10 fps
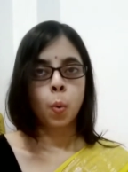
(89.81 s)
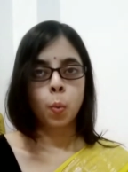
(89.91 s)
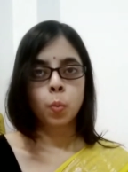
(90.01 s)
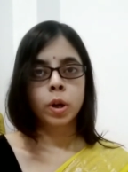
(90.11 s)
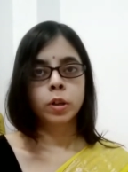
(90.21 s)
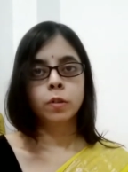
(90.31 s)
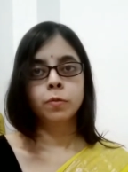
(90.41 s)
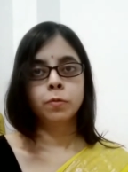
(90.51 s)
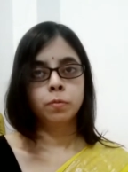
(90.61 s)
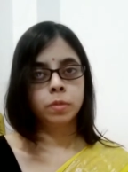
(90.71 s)
one of
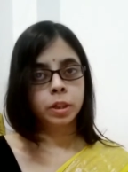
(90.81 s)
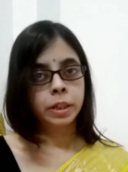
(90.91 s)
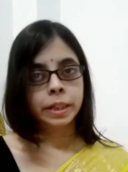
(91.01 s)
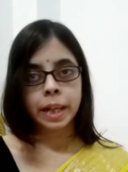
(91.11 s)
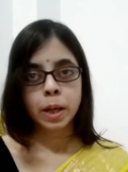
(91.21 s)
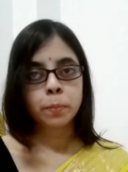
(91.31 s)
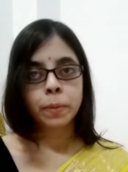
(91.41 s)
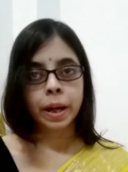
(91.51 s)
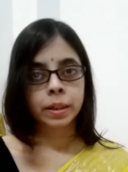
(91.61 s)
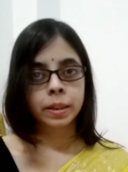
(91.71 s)
the 10
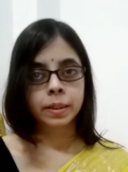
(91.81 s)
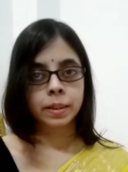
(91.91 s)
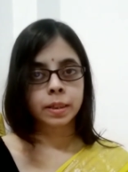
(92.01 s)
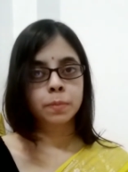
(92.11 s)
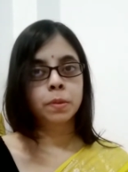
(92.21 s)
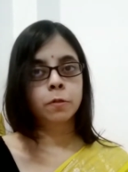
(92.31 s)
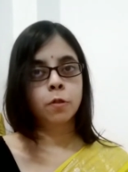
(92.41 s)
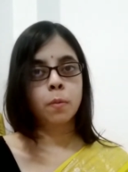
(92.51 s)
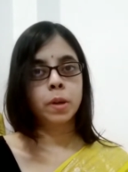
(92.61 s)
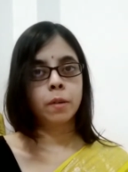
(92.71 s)
practices
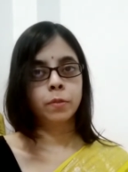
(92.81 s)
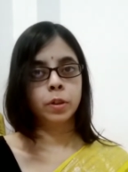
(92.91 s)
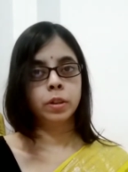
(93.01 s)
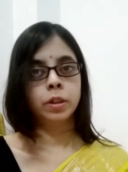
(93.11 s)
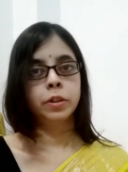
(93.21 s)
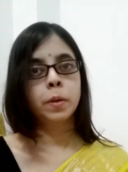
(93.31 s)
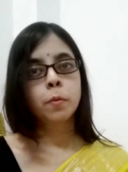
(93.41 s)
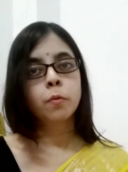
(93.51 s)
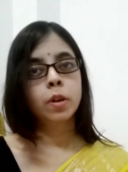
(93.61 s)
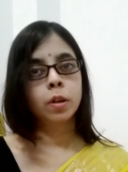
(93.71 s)
performed after the
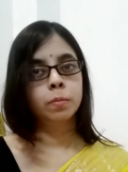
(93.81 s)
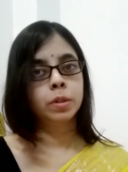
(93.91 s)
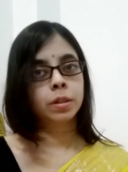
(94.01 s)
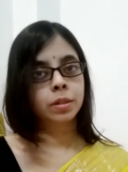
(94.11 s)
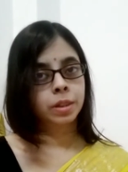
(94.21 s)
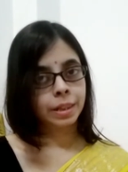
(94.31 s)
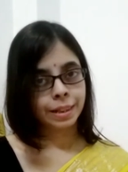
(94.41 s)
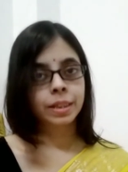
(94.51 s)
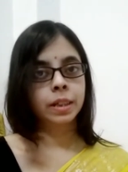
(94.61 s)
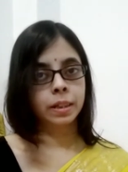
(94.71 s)
removal of the
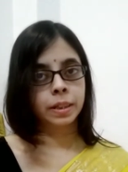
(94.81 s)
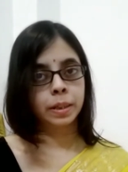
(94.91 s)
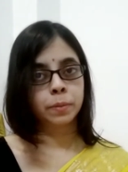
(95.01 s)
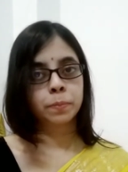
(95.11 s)
stage curtain,